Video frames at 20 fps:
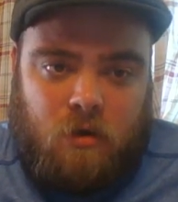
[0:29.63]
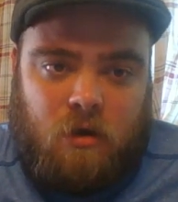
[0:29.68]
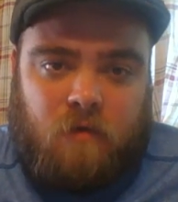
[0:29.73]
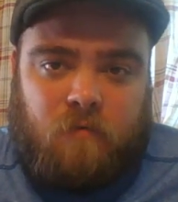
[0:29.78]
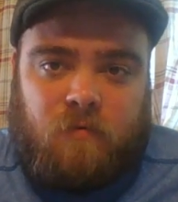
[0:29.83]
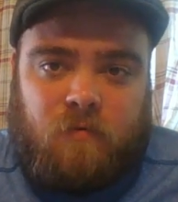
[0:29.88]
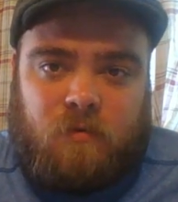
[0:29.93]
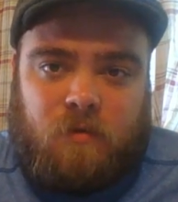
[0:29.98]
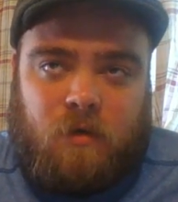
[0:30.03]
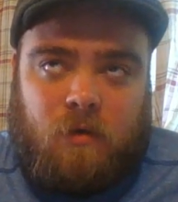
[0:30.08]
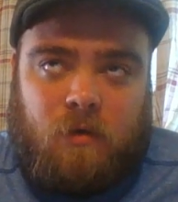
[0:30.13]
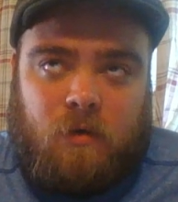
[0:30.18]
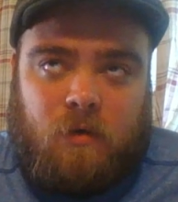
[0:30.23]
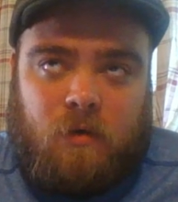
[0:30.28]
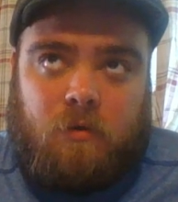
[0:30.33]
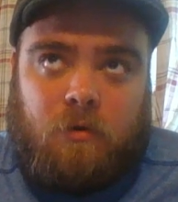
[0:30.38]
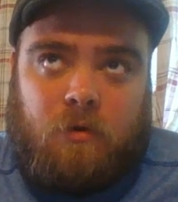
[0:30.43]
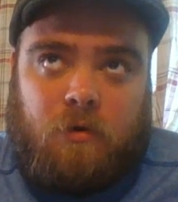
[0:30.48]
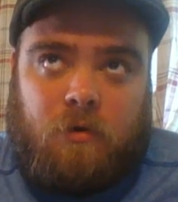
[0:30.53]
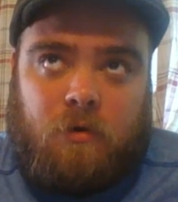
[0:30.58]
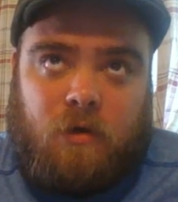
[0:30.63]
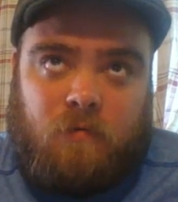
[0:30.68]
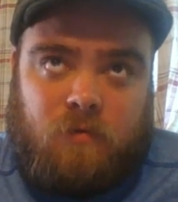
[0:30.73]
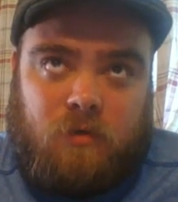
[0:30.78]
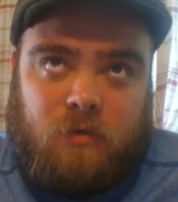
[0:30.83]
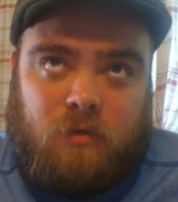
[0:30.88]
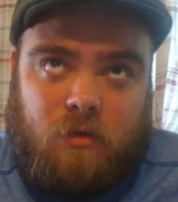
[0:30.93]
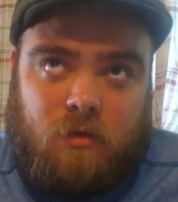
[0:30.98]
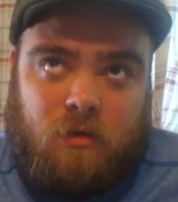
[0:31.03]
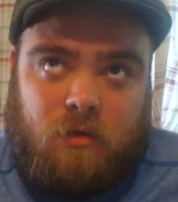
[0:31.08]
I have a stepbrother
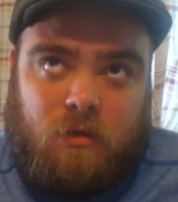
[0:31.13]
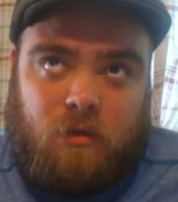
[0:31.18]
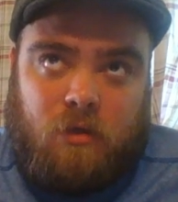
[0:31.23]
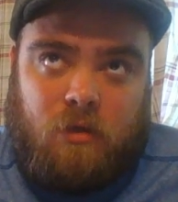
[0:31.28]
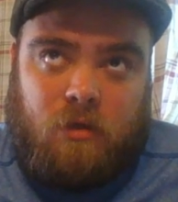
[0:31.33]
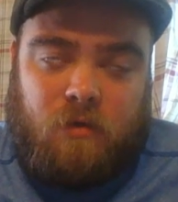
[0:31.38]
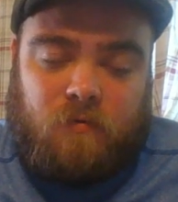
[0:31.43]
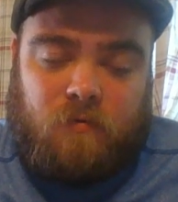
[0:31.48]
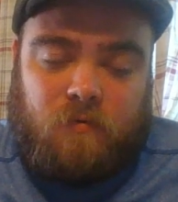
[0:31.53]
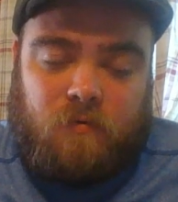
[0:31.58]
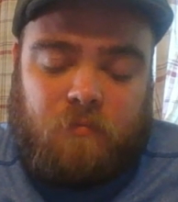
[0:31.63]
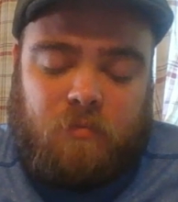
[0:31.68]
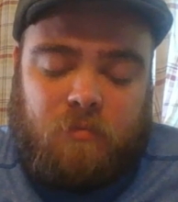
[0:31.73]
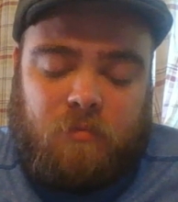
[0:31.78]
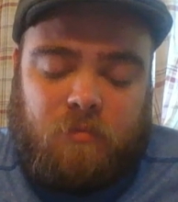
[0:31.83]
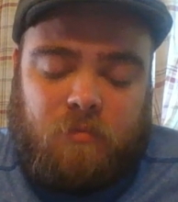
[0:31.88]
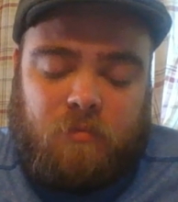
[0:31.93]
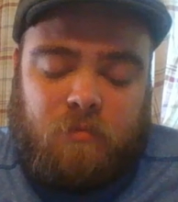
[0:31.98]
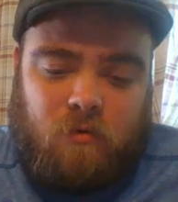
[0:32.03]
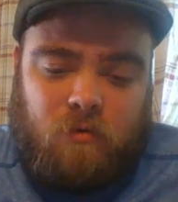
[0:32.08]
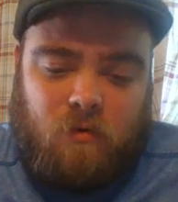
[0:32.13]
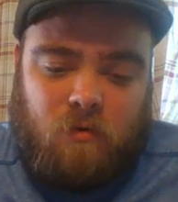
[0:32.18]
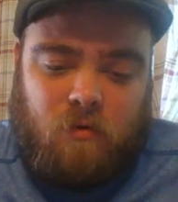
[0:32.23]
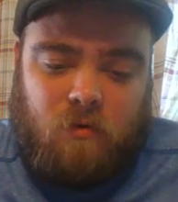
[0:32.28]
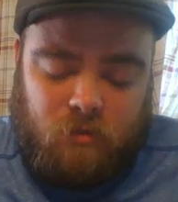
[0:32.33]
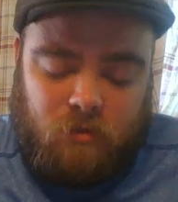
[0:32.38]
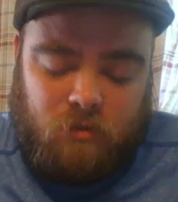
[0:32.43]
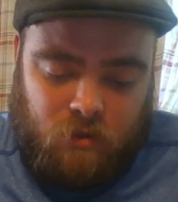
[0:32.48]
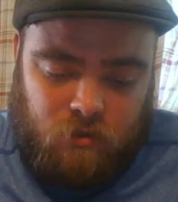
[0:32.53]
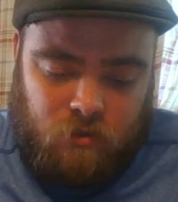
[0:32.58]
that lives up in
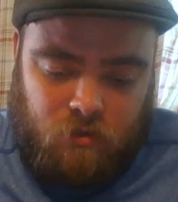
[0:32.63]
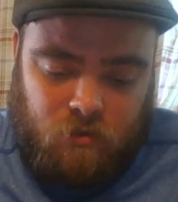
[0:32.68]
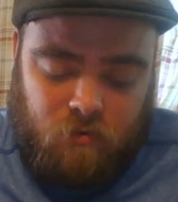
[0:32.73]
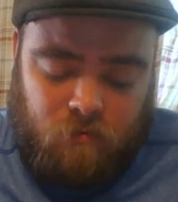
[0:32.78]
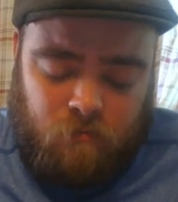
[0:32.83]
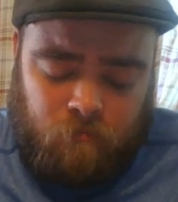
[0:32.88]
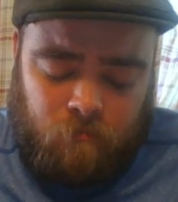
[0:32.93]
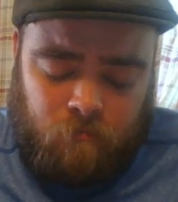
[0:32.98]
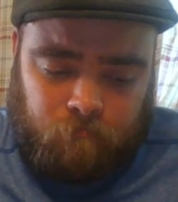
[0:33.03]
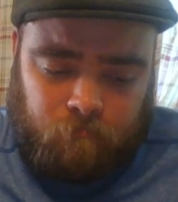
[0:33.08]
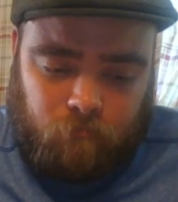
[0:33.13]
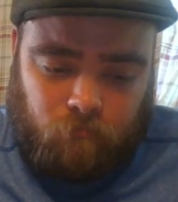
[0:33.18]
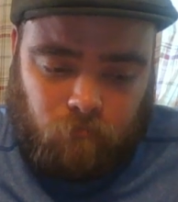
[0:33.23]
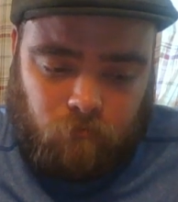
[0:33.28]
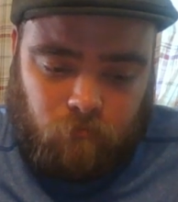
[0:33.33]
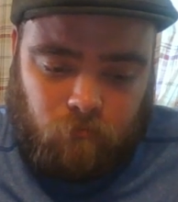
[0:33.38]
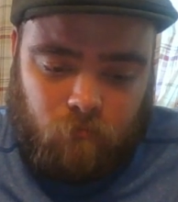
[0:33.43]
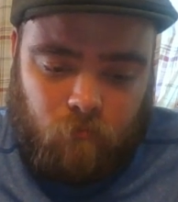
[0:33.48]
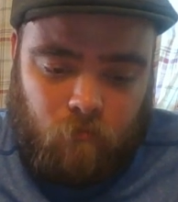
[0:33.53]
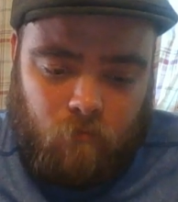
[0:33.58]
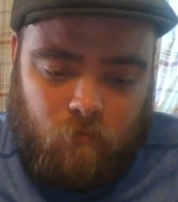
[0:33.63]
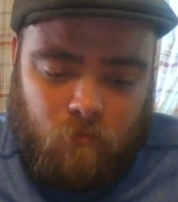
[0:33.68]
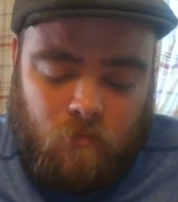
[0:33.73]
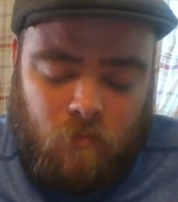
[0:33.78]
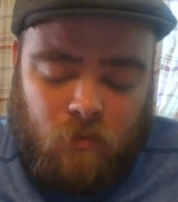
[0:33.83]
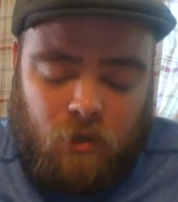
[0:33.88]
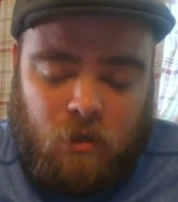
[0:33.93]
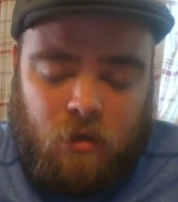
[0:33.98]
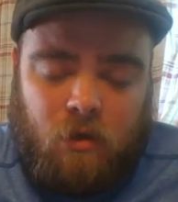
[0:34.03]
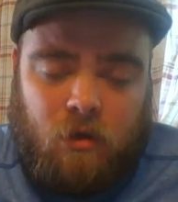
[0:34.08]
Rochester.
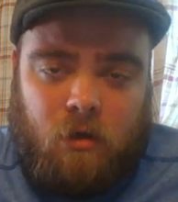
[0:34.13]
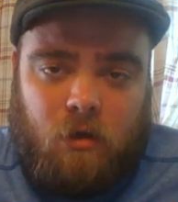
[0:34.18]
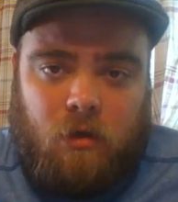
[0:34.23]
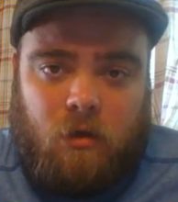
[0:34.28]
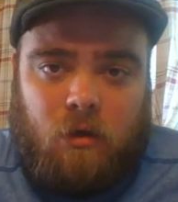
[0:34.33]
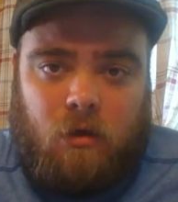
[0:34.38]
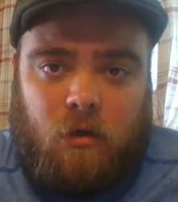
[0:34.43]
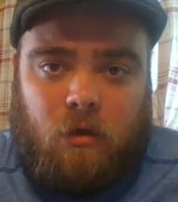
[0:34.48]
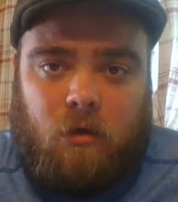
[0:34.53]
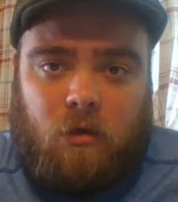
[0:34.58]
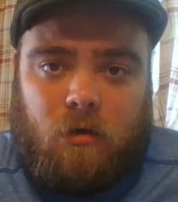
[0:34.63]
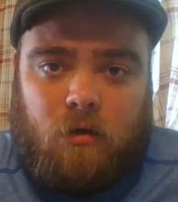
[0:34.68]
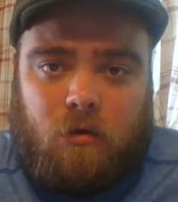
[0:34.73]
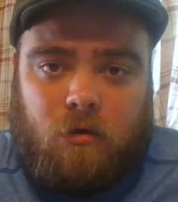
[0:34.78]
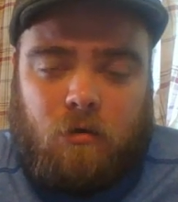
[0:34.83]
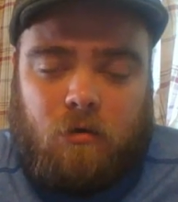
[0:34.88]
He